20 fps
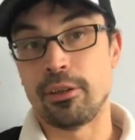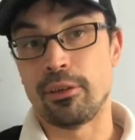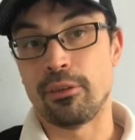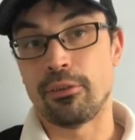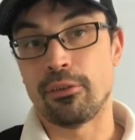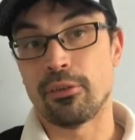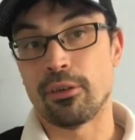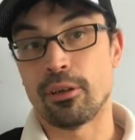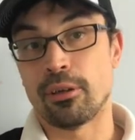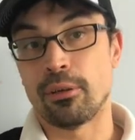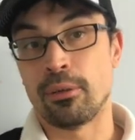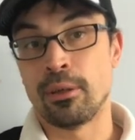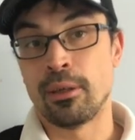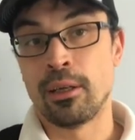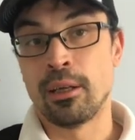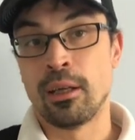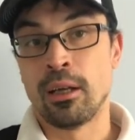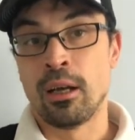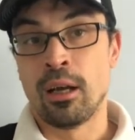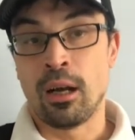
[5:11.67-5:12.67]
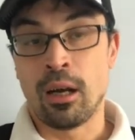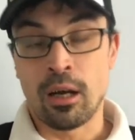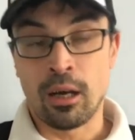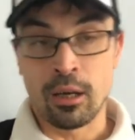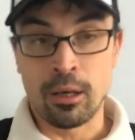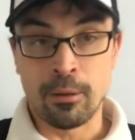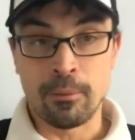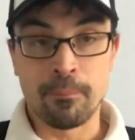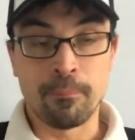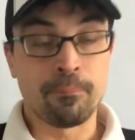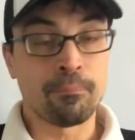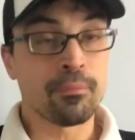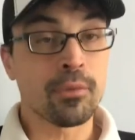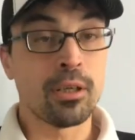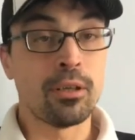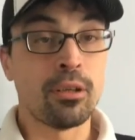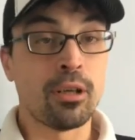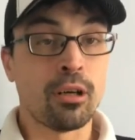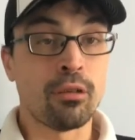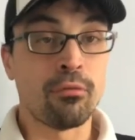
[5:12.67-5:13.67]
So um,
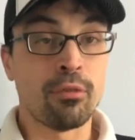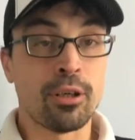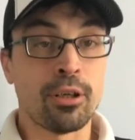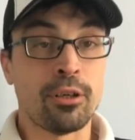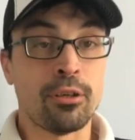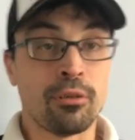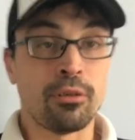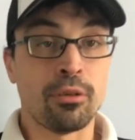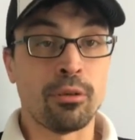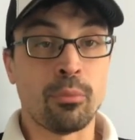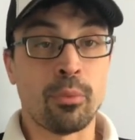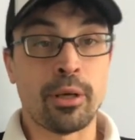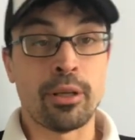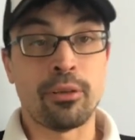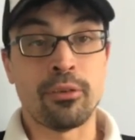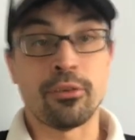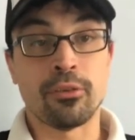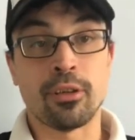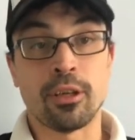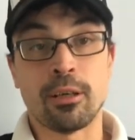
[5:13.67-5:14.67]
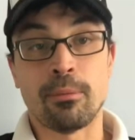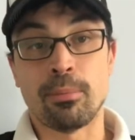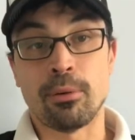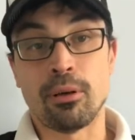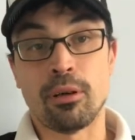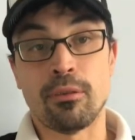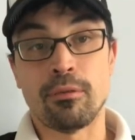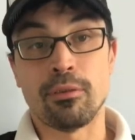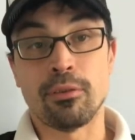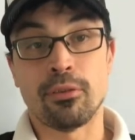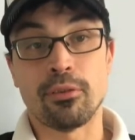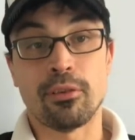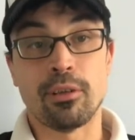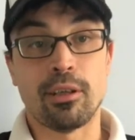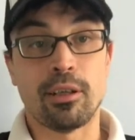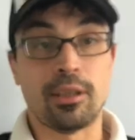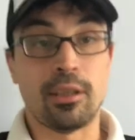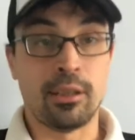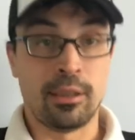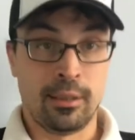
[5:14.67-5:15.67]
no running on the Wednesday, but
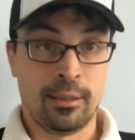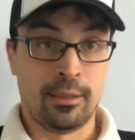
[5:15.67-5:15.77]
obviously